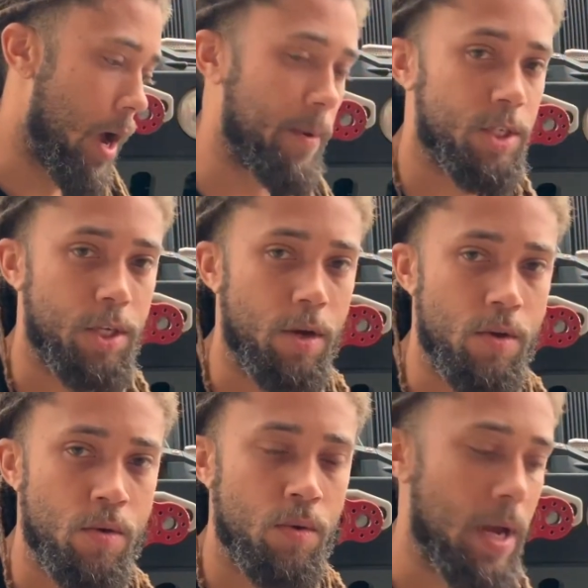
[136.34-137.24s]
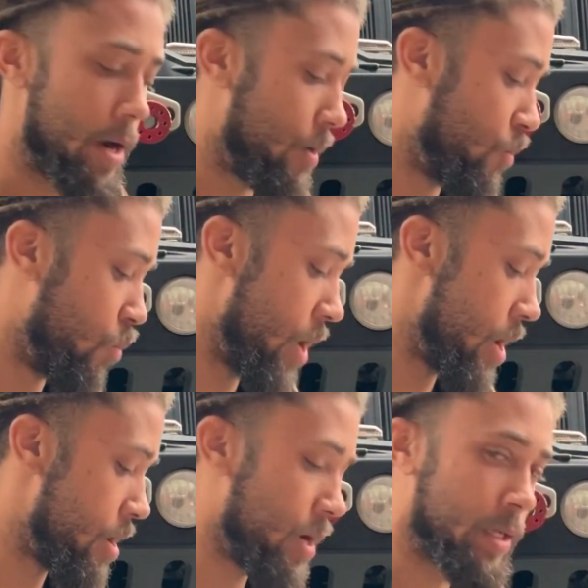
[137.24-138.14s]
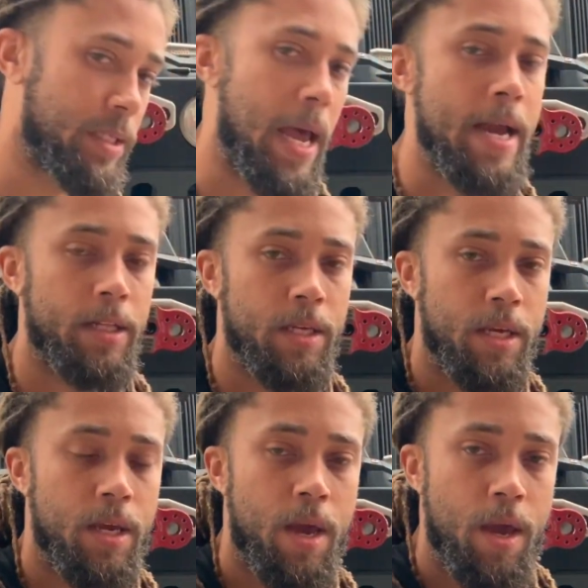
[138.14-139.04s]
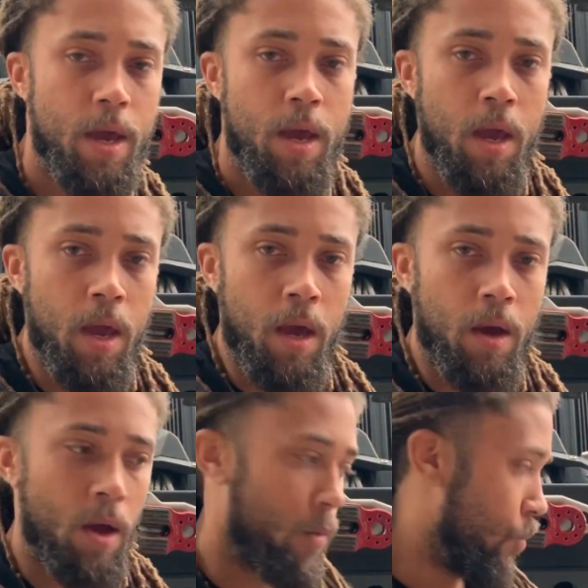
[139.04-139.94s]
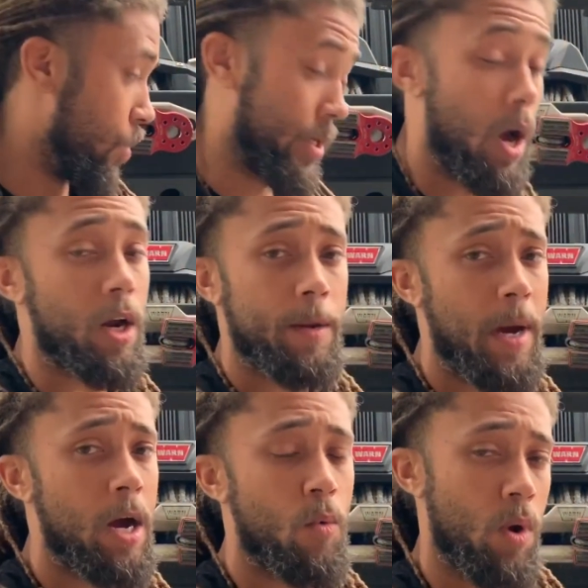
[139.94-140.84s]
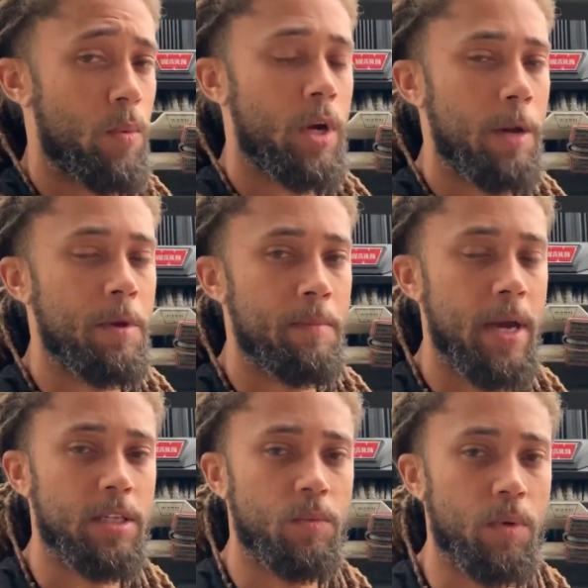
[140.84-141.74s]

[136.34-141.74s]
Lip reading: I'm gonna show you kind of where exactly we're talking about and what we're gonna be messing